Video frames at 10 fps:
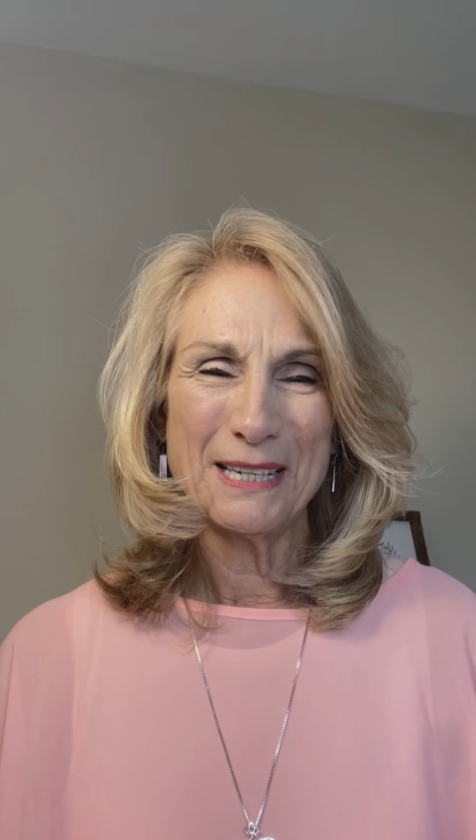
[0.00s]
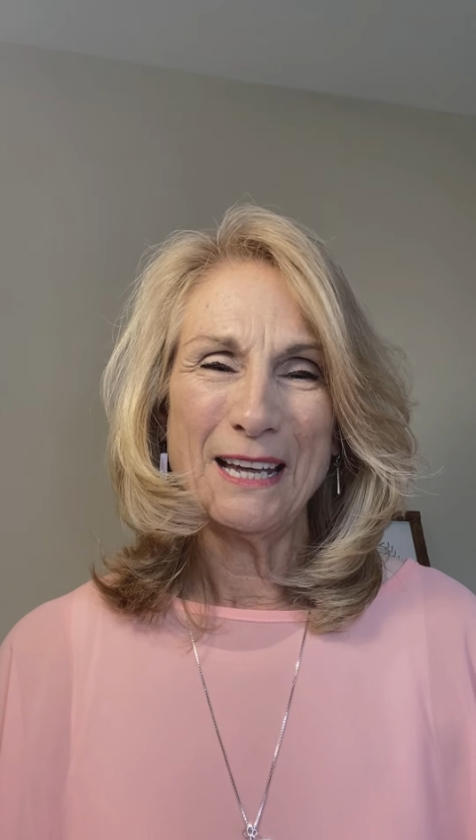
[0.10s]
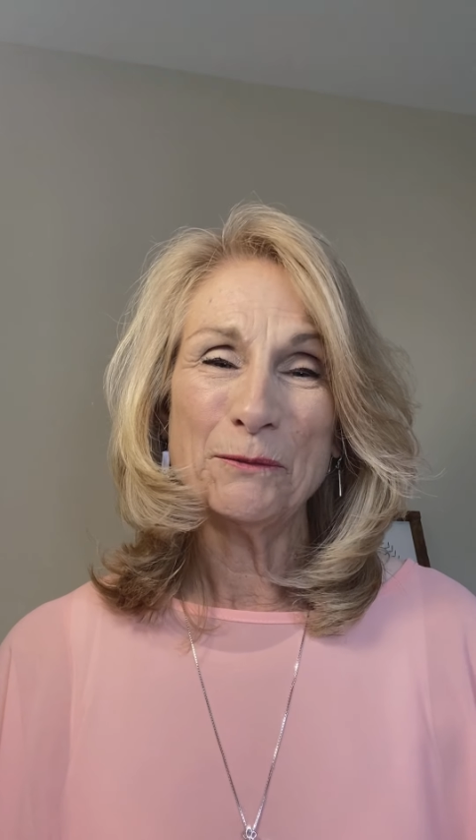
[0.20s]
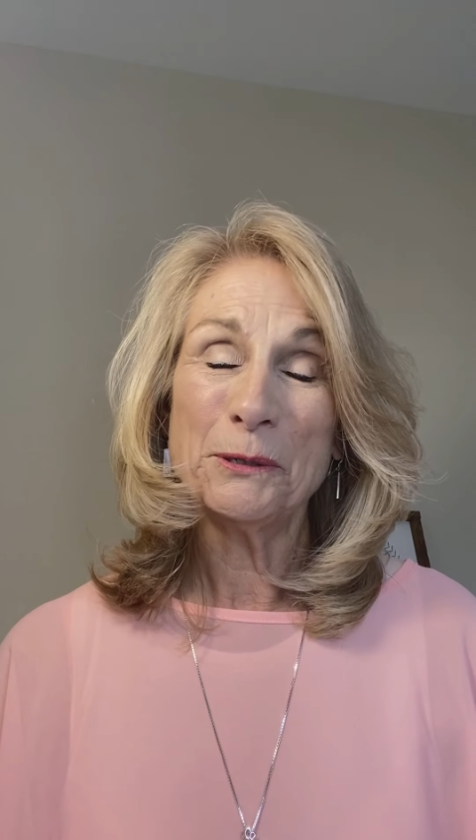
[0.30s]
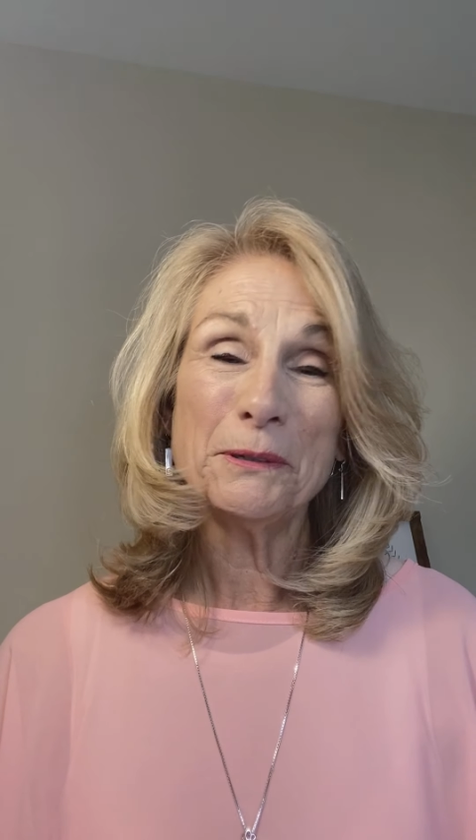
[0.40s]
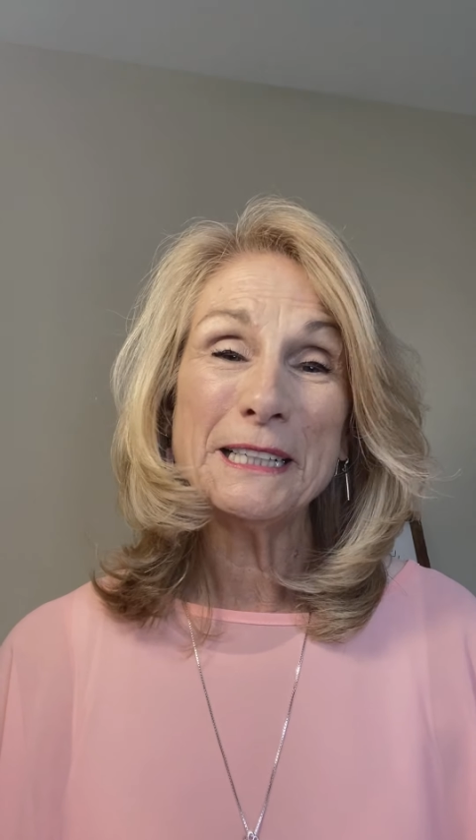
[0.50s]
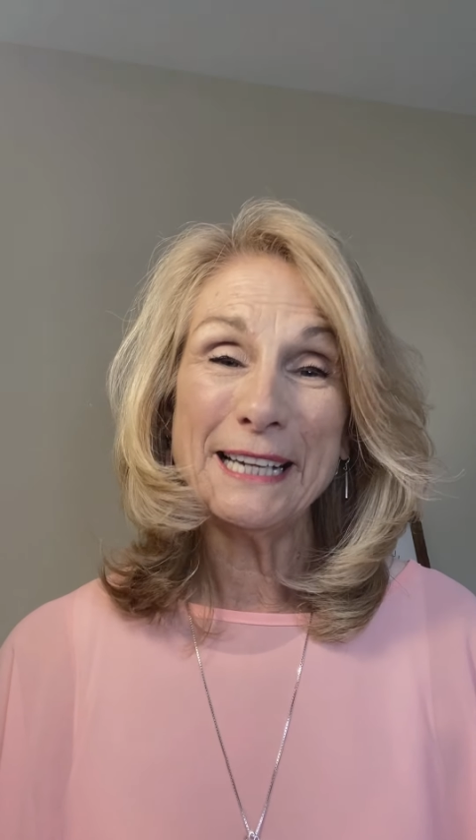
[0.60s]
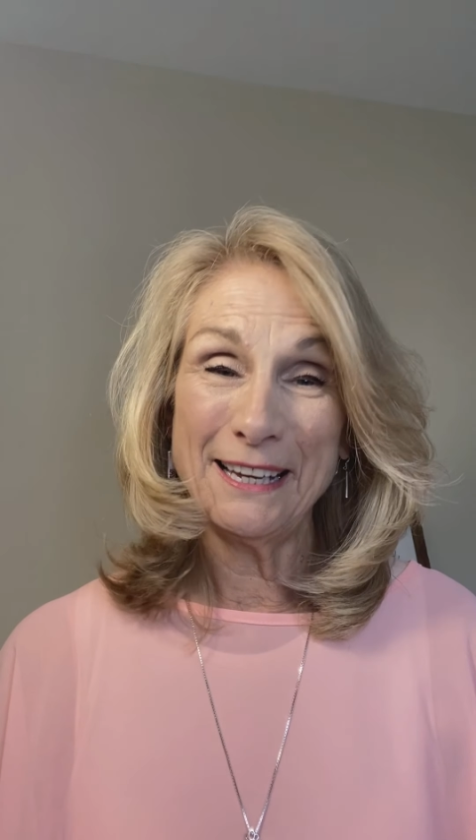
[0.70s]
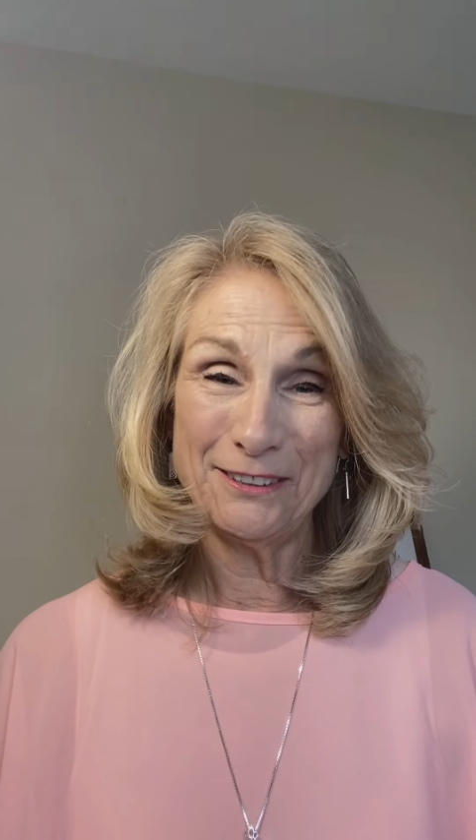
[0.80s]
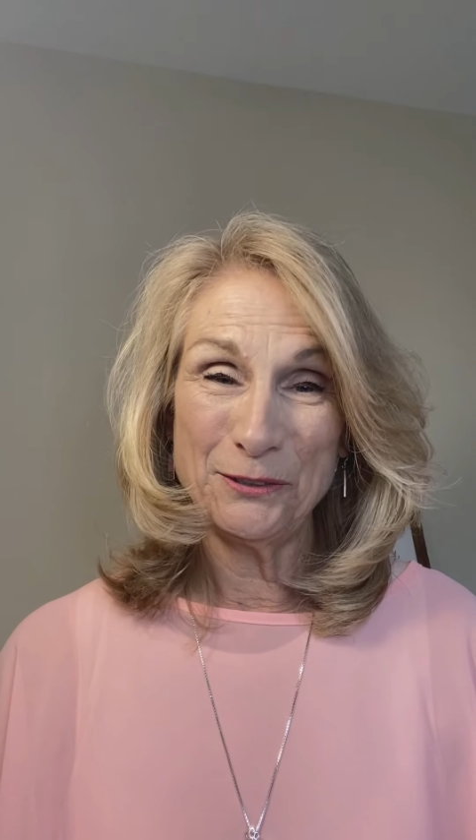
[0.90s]
And we really
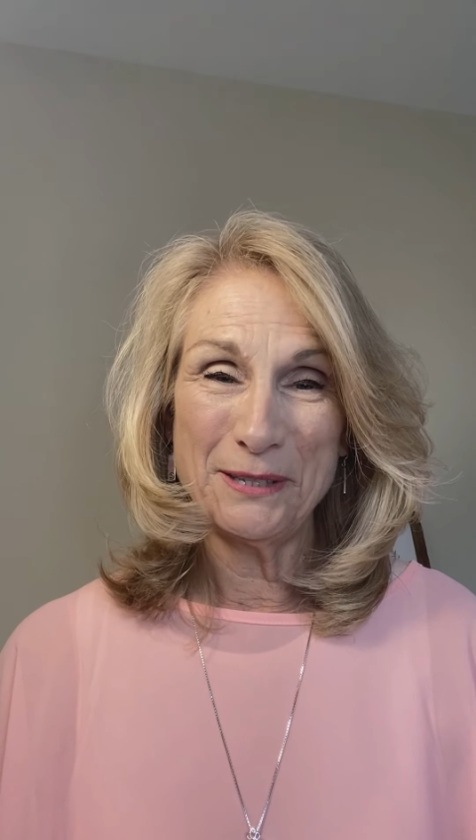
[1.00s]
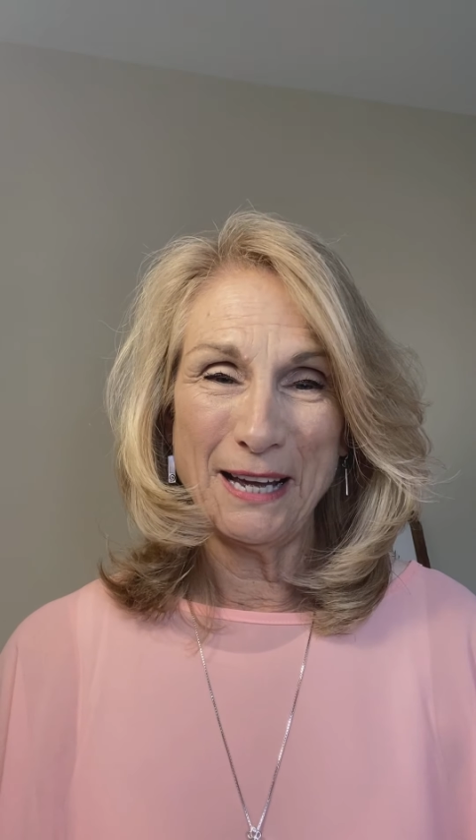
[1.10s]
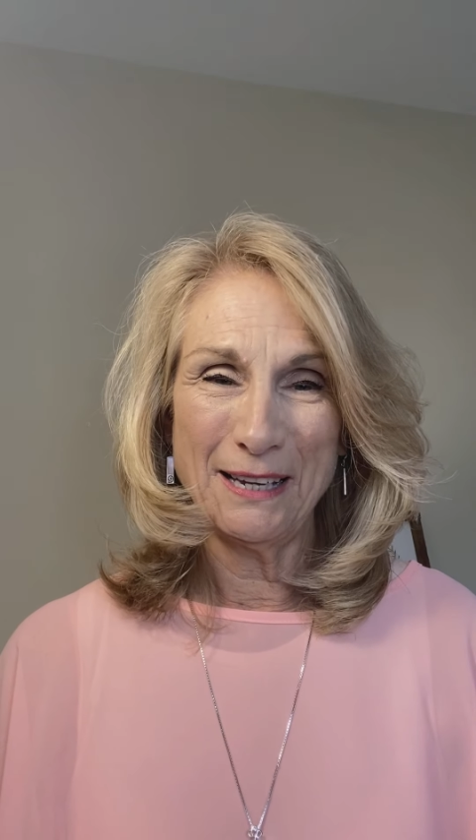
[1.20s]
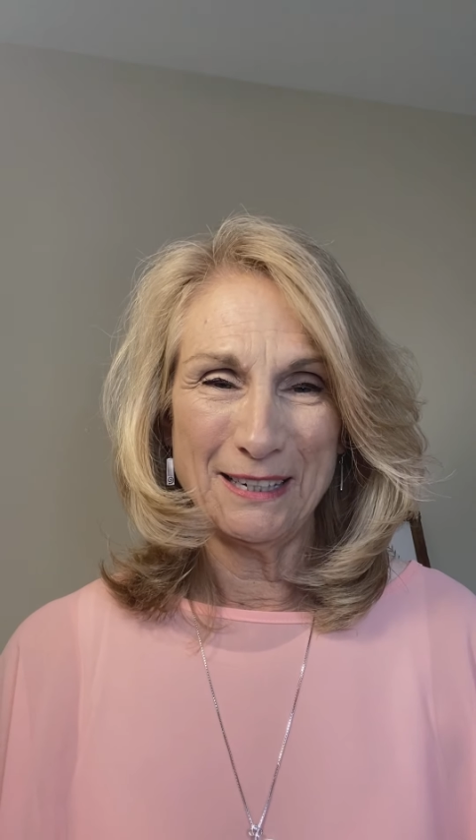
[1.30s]
can't do that